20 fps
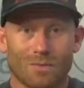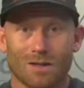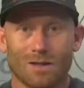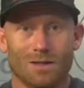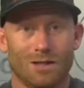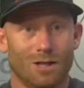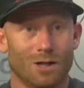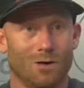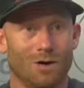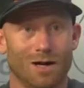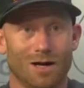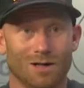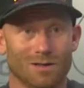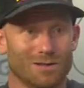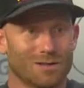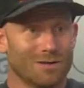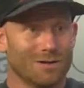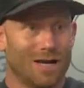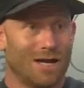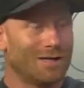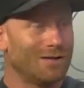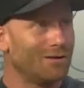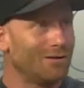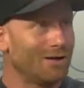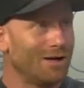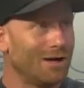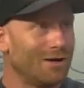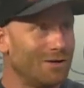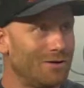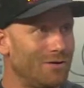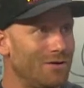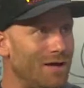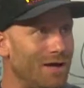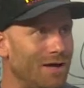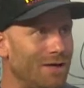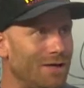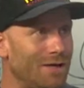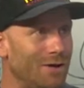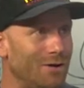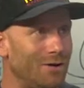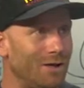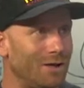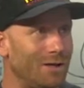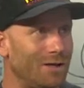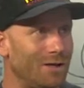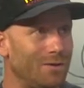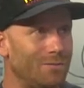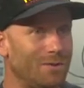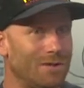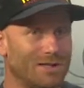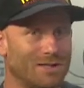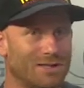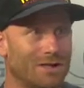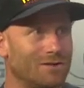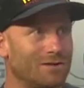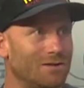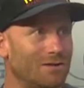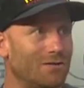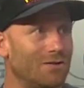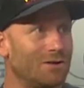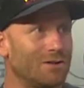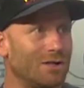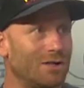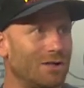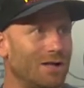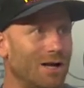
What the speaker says: you know, I also had to learn how to do that, you know, like kind of be self-sufficient,